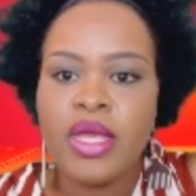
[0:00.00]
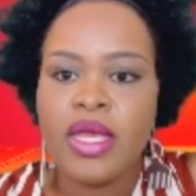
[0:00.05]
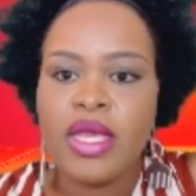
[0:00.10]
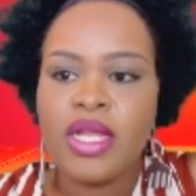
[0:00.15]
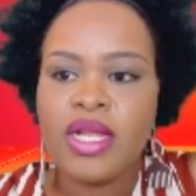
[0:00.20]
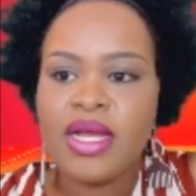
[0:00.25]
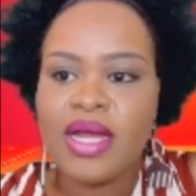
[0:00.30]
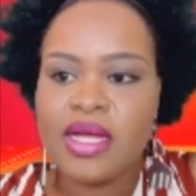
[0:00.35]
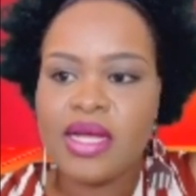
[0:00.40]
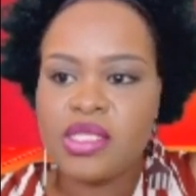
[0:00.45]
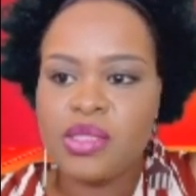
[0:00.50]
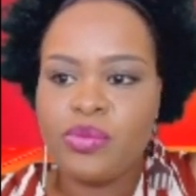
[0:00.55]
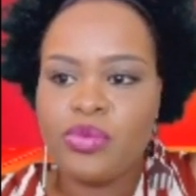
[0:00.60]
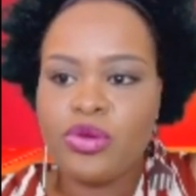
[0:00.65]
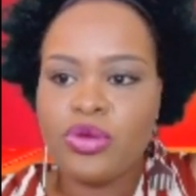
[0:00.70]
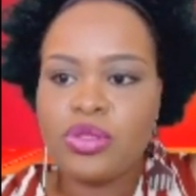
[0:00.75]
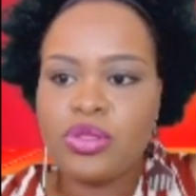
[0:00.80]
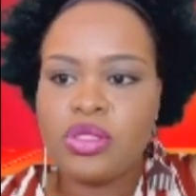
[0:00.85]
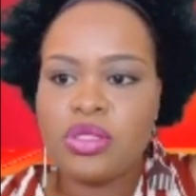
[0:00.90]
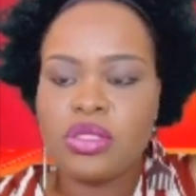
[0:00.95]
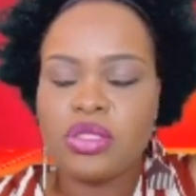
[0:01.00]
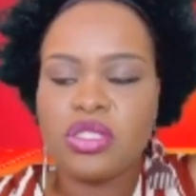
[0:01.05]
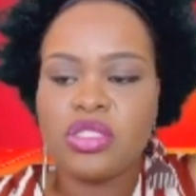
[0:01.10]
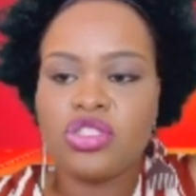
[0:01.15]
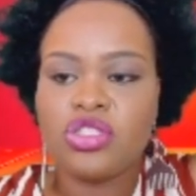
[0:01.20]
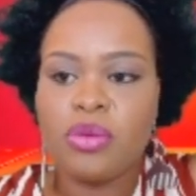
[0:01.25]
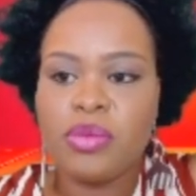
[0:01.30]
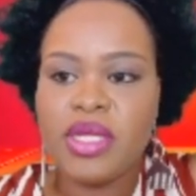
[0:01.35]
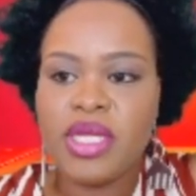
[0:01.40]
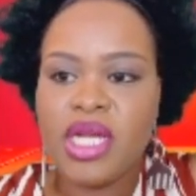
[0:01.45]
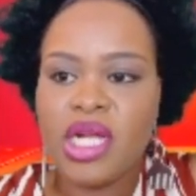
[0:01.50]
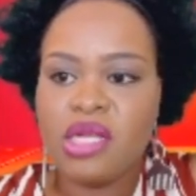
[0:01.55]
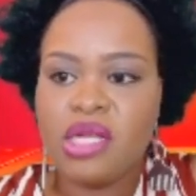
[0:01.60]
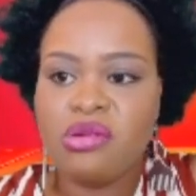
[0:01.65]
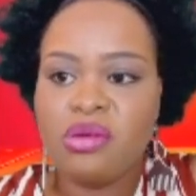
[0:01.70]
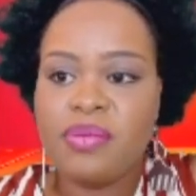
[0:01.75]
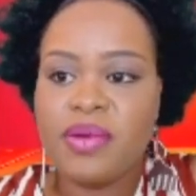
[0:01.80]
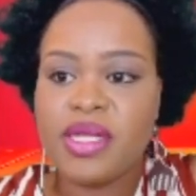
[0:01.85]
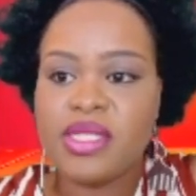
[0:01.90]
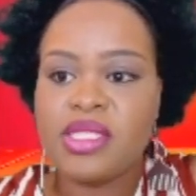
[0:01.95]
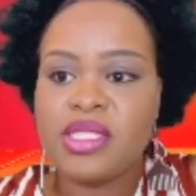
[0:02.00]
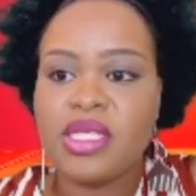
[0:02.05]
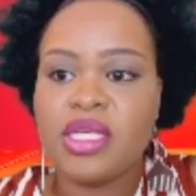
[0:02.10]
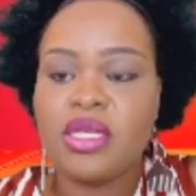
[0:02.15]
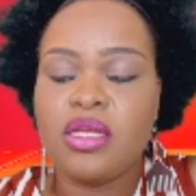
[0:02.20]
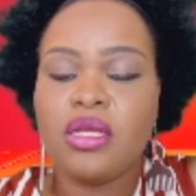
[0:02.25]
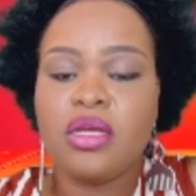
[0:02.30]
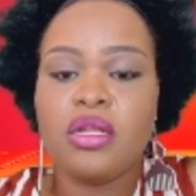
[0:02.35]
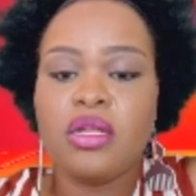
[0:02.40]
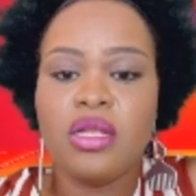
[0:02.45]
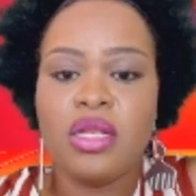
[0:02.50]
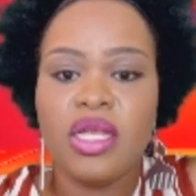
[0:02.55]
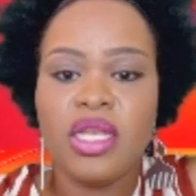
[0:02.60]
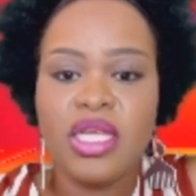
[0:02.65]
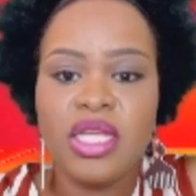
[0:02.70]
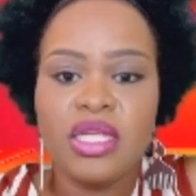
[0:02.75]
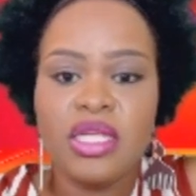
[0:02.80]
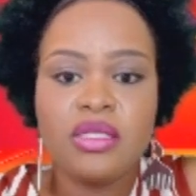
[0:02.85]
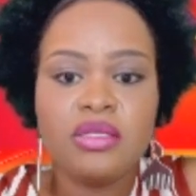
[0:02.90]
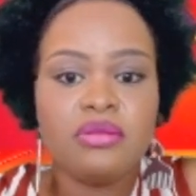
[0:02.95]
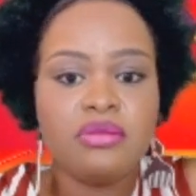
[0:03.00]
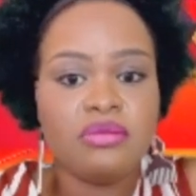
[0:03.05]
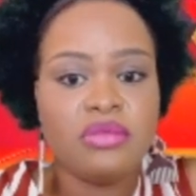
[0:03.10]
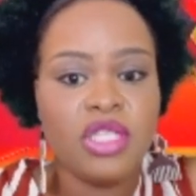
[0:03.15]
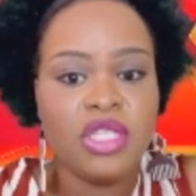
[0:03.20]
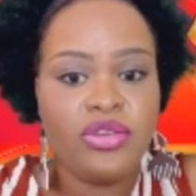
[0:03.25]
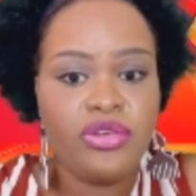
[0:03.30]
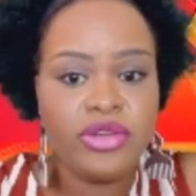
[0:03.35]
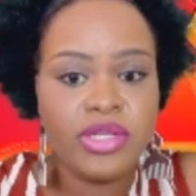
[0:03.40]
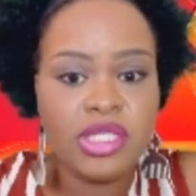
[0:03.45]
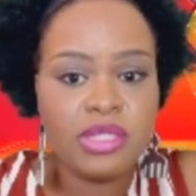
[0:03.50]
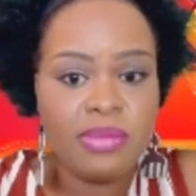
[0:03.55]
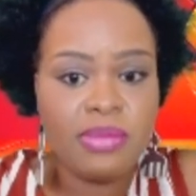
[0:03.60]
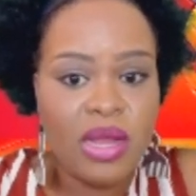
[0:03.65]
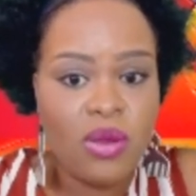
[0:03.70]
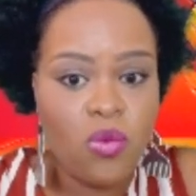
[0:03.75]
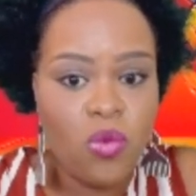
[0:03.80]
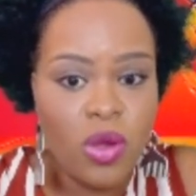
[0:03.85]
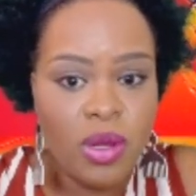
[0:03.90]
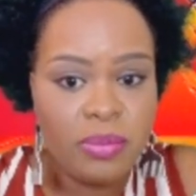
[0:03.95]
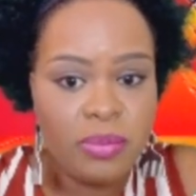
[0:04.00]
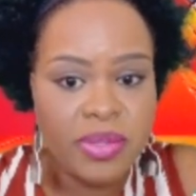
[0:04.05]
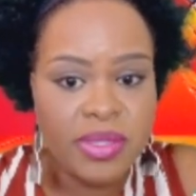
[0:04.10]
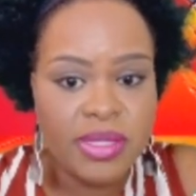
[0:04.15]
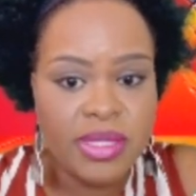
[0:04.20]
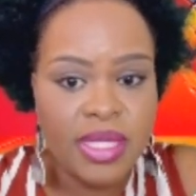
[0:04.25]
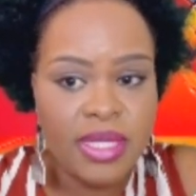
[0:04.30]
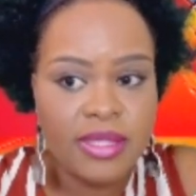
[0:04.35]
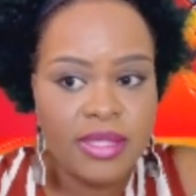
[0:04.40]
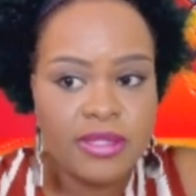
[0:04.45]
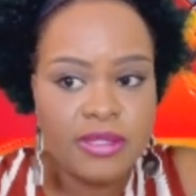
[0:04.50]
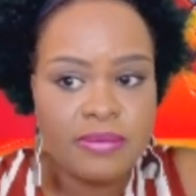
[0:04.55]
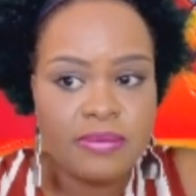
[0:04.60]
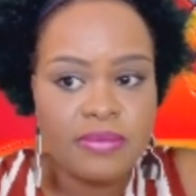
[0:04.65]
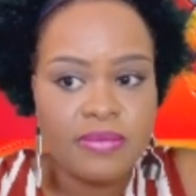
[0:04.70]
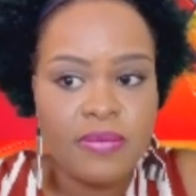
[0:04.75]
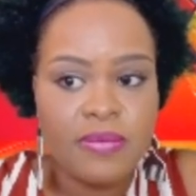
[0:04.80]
In Cassibus, the Dominica Labour Party lead decreased by 1%.